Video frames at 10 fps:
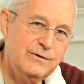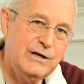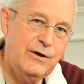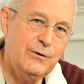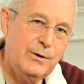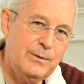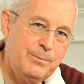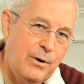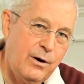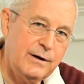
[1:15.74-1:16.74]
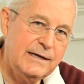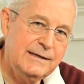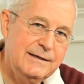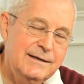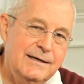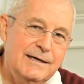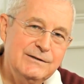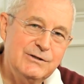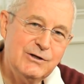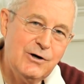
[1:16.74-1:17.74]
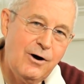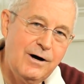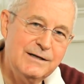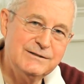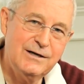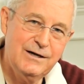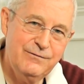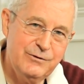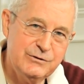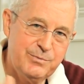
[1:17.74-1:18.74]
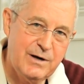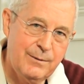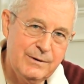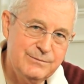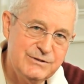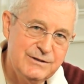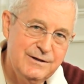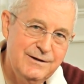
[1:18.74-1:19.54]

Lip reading: other party is the cause of those problems.